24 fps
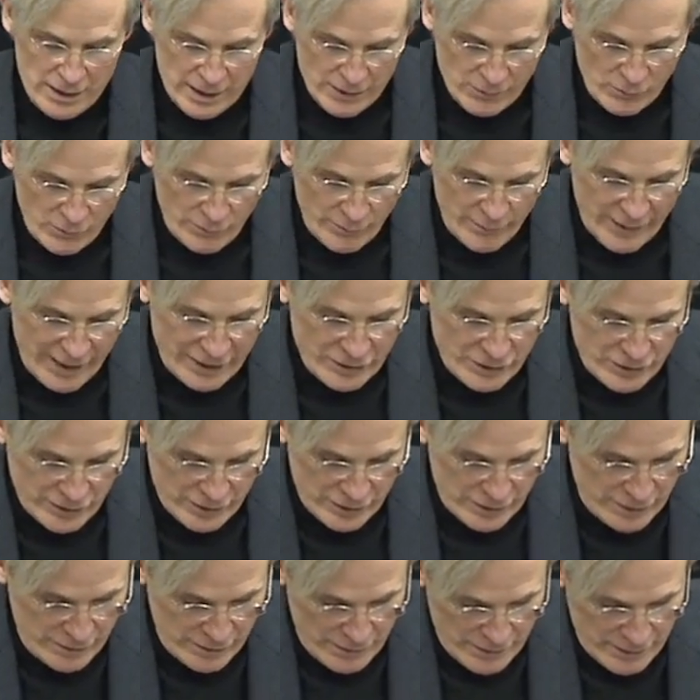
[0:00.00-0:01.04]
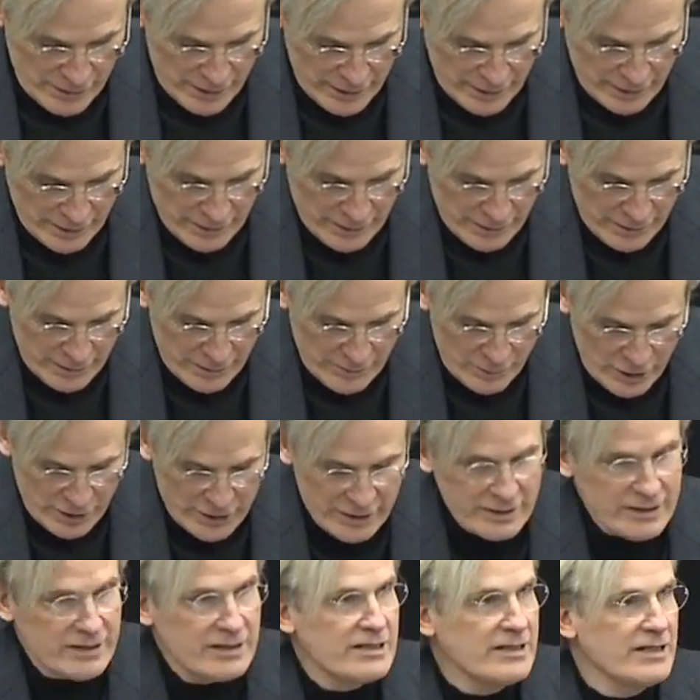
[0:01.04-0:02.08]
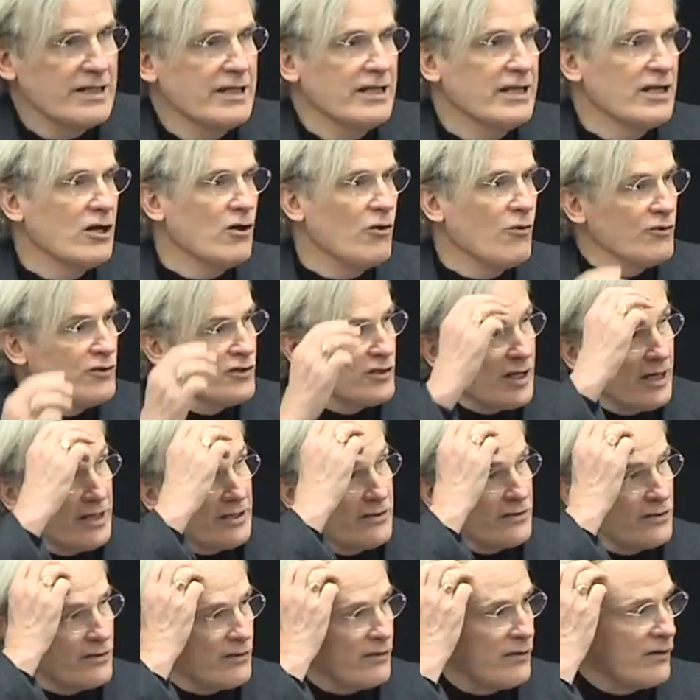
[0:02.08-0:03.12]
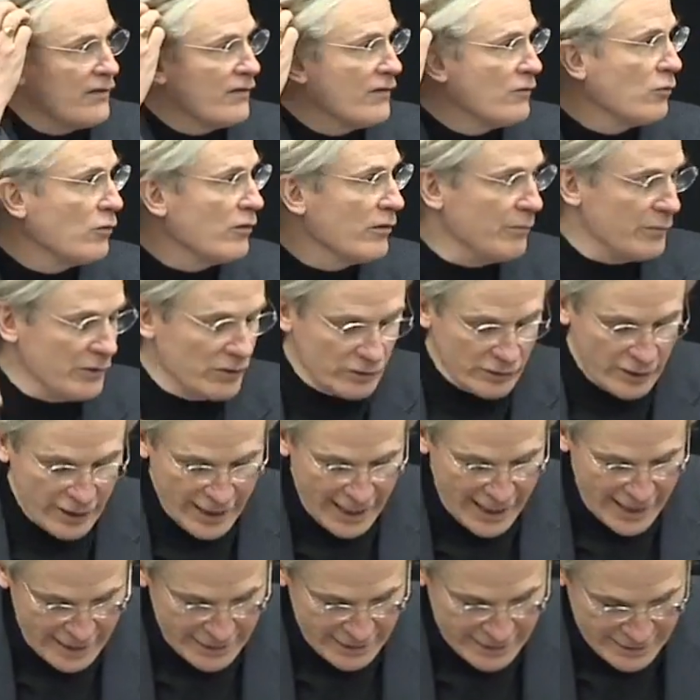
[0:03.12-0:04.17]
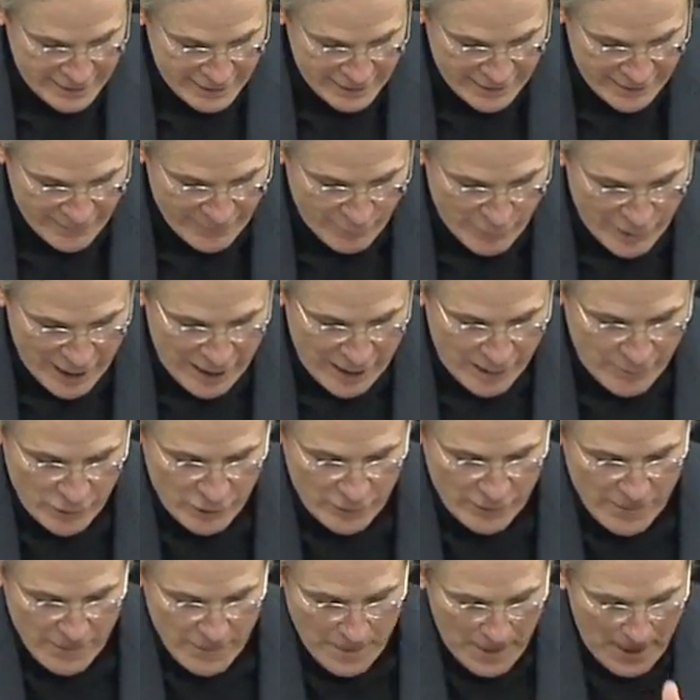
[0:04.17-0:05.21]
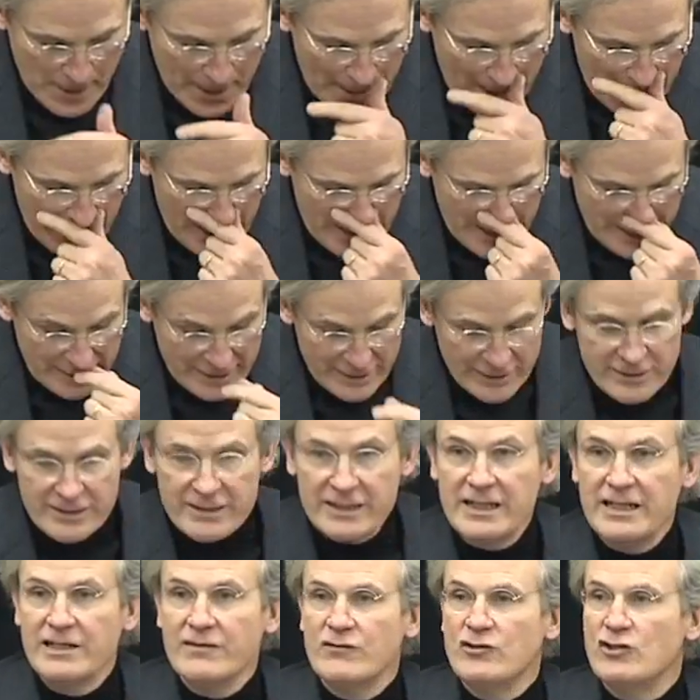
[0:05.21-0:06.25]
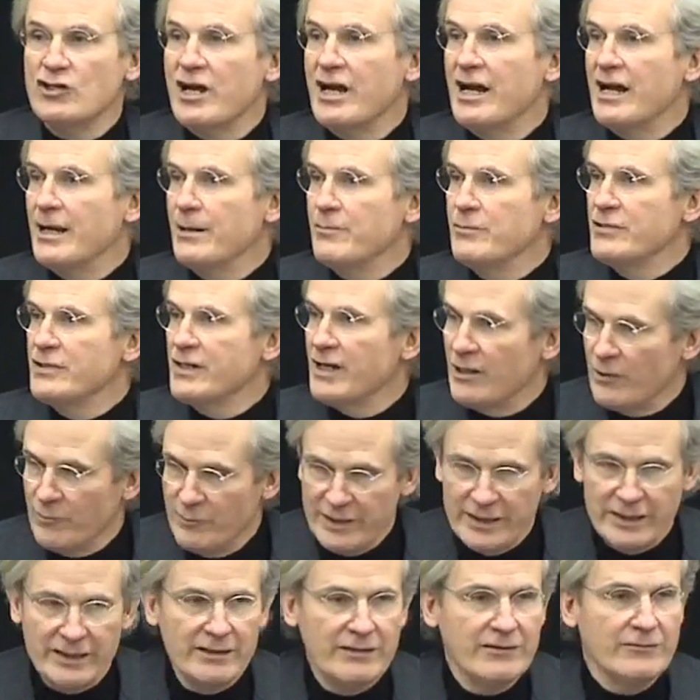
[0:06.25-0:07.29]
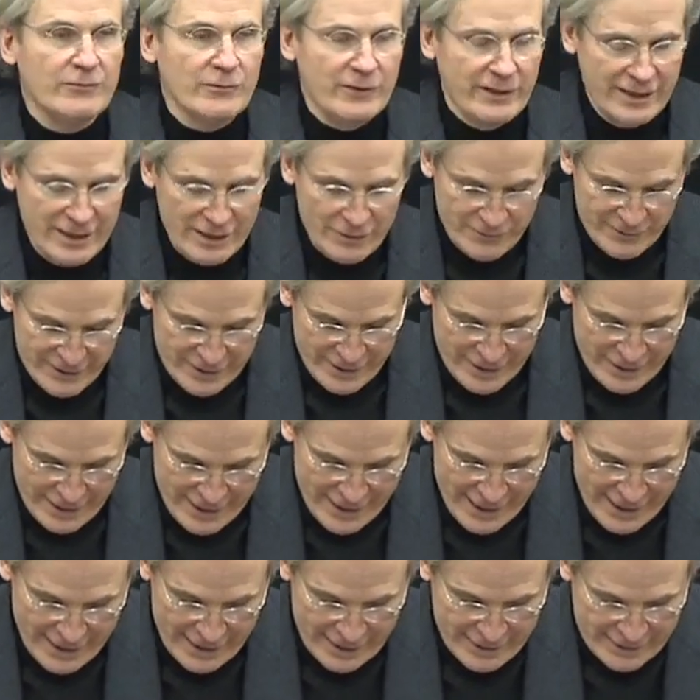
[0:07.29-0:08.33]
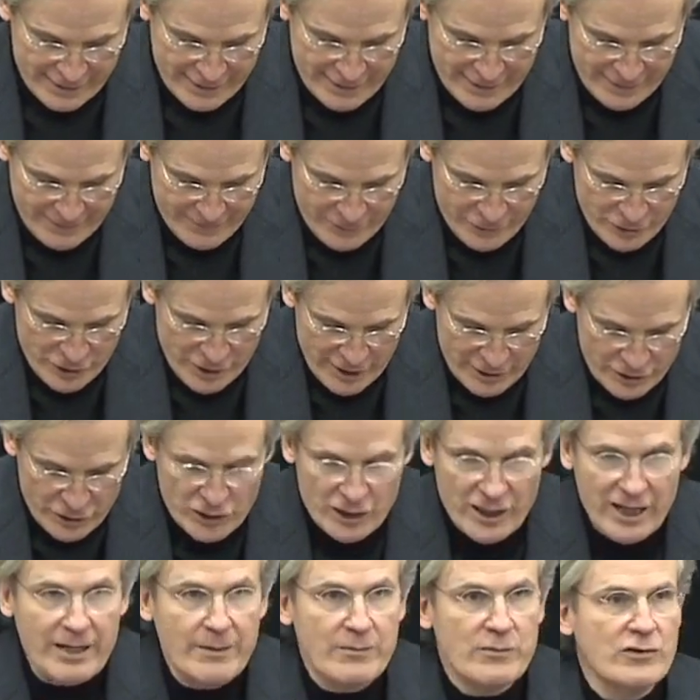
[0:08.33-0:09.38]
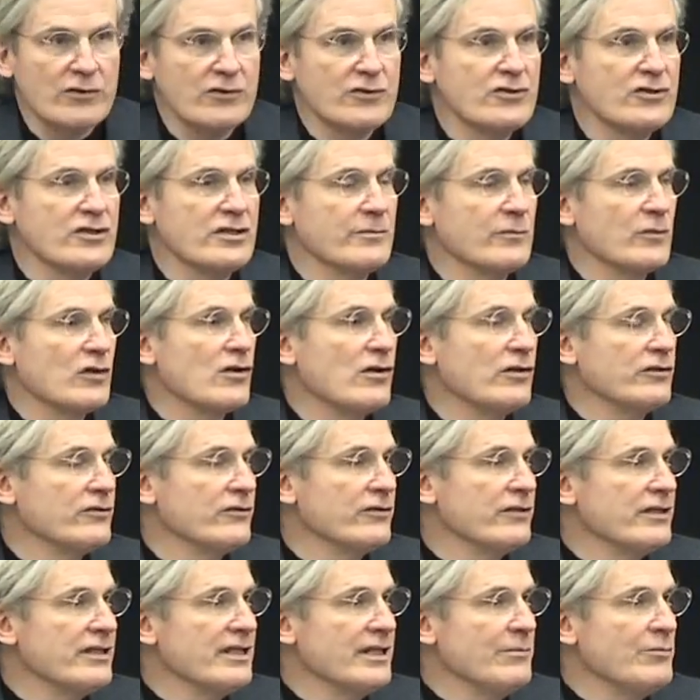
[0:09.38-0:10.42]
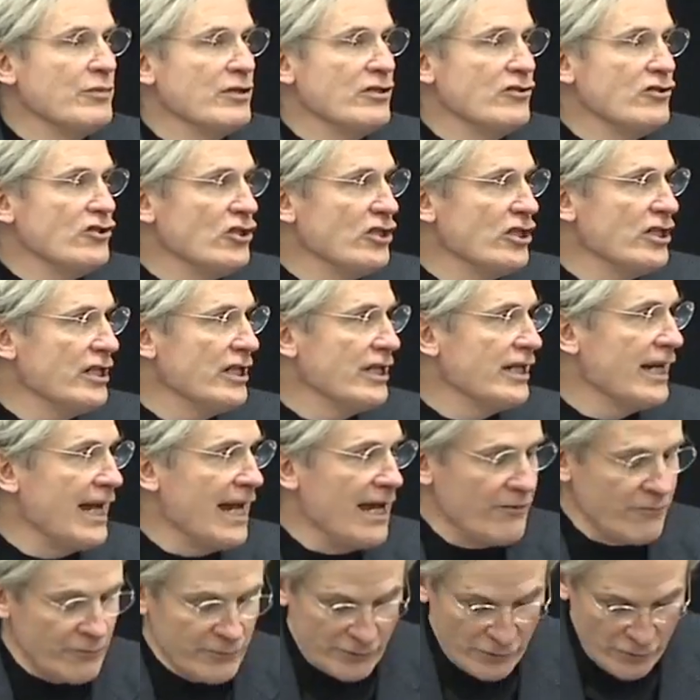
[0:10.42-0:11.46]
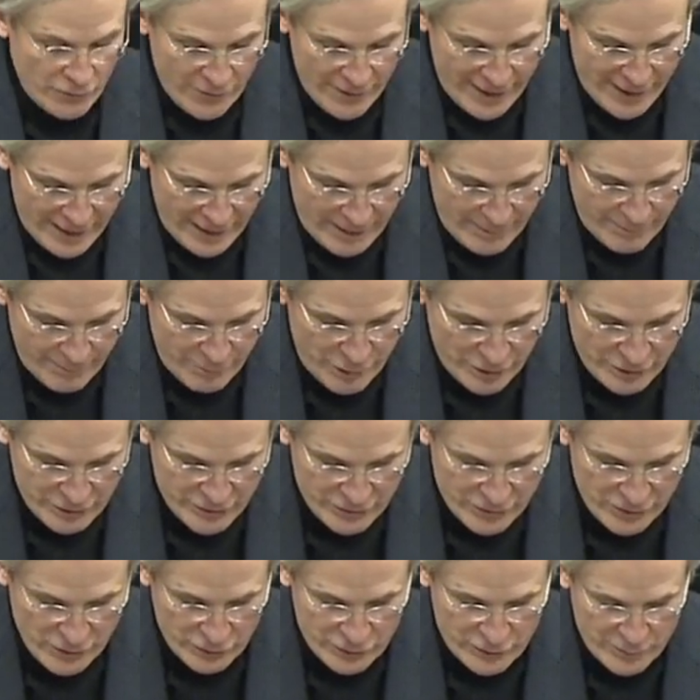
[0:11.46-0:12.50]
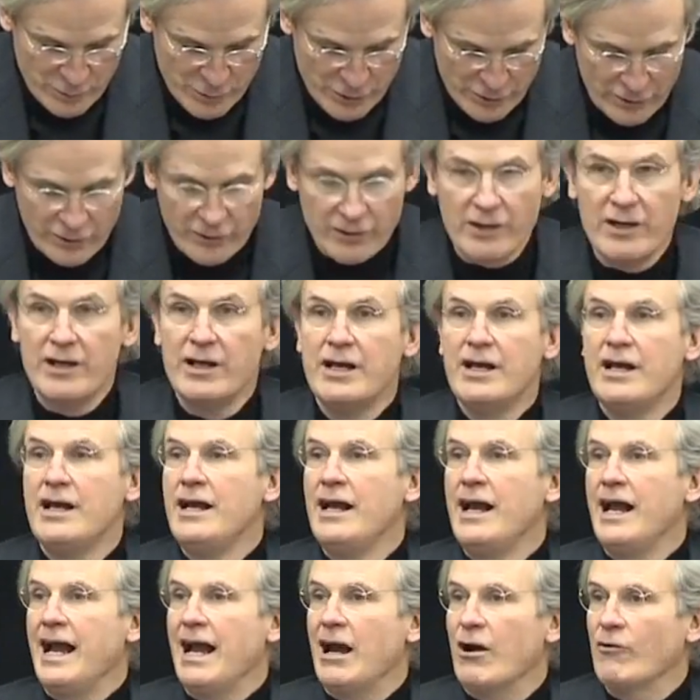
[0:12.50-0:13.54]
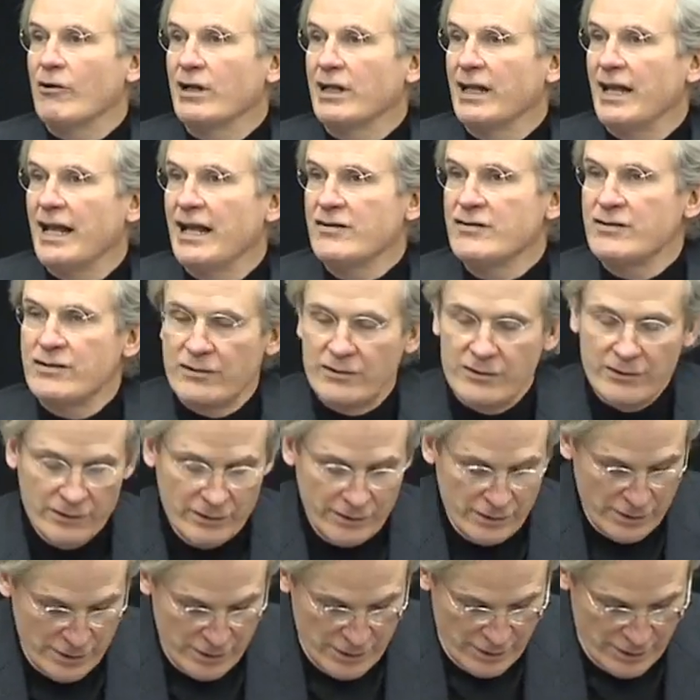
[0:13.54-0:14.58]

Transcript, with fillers: I will mention that amongst the CEOs I served were Bill Gates, Steve Ballmer, Steve Jobs, albeit when he was at Next, John Chambers, Jim Coulter, TPG, Katharine Graham, Punch Sulzberger, Howard Lester,